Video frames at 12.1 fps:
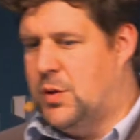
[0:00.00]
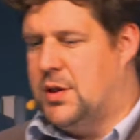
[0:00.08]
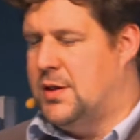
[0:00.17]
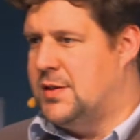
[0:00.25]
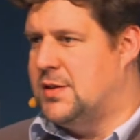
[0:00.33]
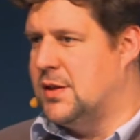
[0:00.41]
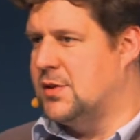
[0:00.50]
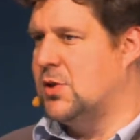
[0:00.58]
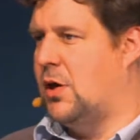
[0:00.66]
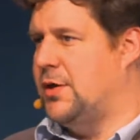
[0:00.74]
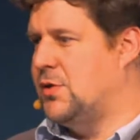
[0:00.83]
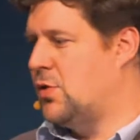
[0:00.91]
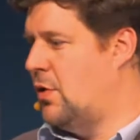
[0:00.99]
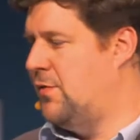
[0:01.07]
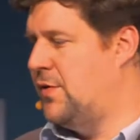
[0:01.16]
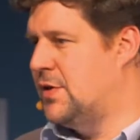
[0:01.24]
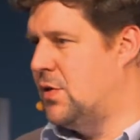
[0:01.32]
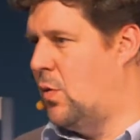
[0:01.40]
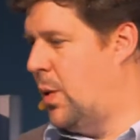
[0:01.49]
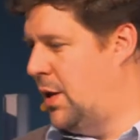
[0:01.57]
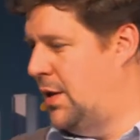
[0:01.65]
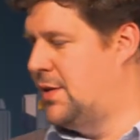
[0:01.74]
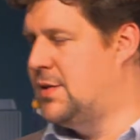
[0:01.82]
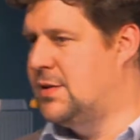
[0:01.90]
whether this is a solid surface or
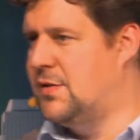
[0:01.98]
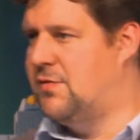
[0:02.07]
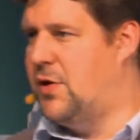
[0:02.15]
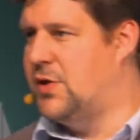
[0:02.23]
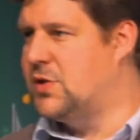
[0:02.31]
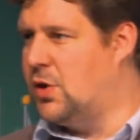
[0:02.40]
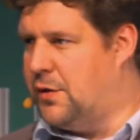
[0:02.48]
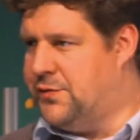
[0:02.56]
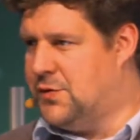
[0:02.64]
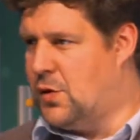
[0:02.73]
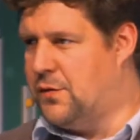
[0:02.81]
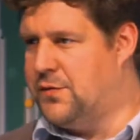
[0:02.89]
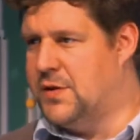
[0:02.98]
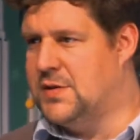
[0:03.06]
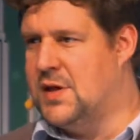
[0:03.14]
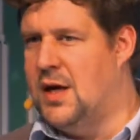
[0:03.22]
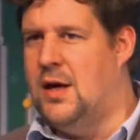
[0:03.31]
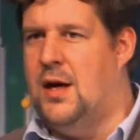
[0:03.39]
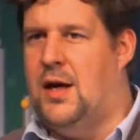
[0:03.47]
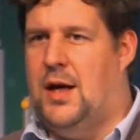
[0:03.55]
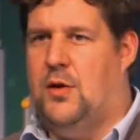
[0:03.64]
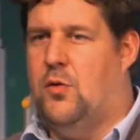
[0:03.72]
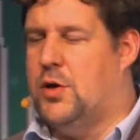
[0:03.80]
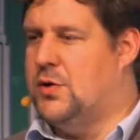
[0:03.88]
whether this is a very soft surface
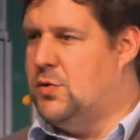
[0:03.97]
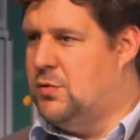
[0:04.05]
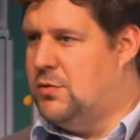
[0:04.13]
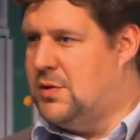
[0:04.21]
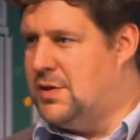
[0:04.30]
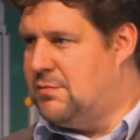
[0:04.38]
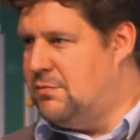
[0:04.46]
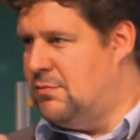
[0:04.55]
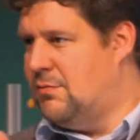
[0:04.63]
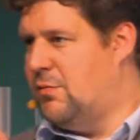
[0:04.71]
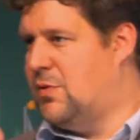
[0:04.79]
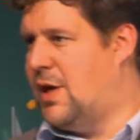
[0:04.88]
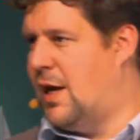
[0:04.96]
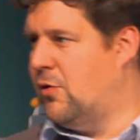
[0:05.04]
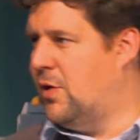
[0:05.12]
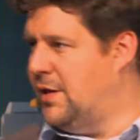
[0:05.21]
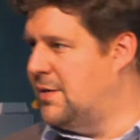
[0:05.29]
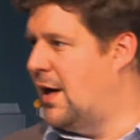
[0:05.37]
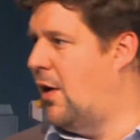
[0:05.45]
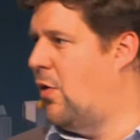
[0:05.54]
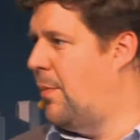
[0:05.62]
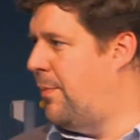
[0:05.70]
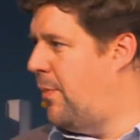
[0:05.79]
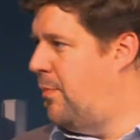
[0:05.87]
in order to calculate how
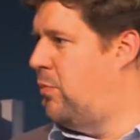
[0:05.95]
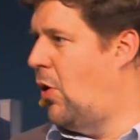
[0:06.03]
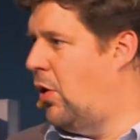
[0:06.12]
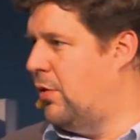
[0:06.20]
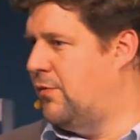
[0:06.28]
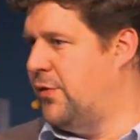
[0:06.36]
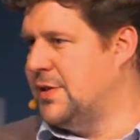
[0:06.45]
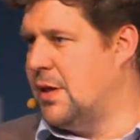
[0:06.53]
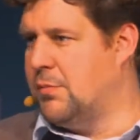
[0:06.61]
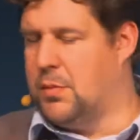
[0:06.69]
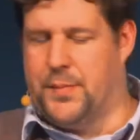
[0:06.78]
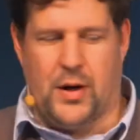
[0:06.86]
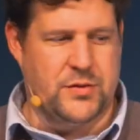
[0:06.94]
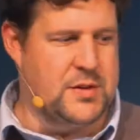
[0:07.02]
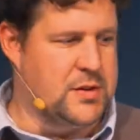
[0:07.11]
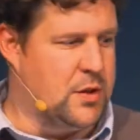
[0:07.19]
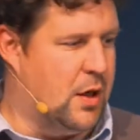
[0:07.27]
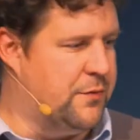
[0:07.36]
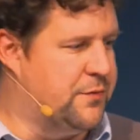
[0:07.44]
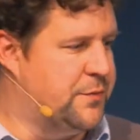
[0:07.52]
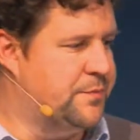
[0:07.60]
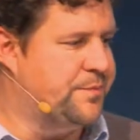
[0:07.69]
a ball, for example, bounces off.